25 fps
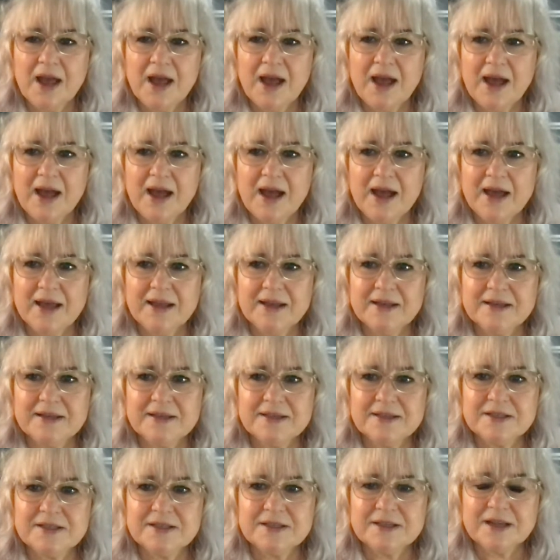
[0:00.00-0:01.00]

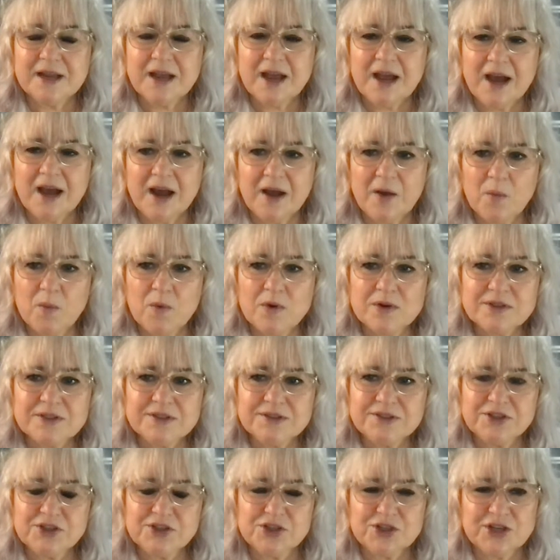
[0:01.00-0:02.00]
And I wanted
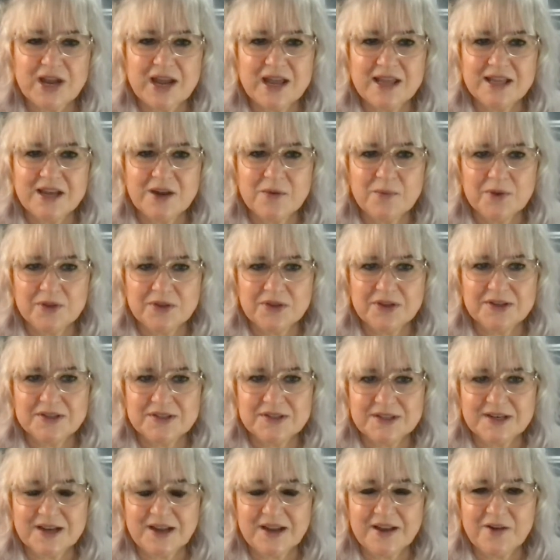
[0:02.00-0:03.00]
to share that with you
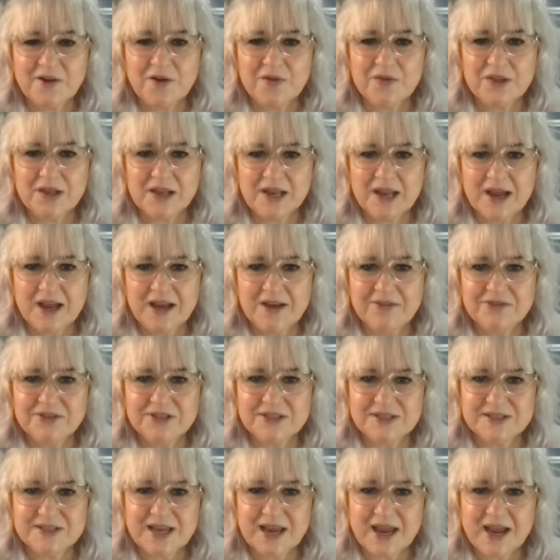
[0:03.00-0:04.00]
tonight on the live to
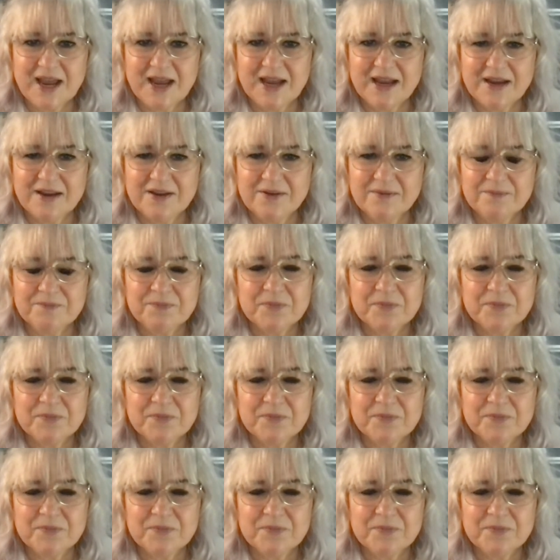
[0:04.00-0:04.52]
say,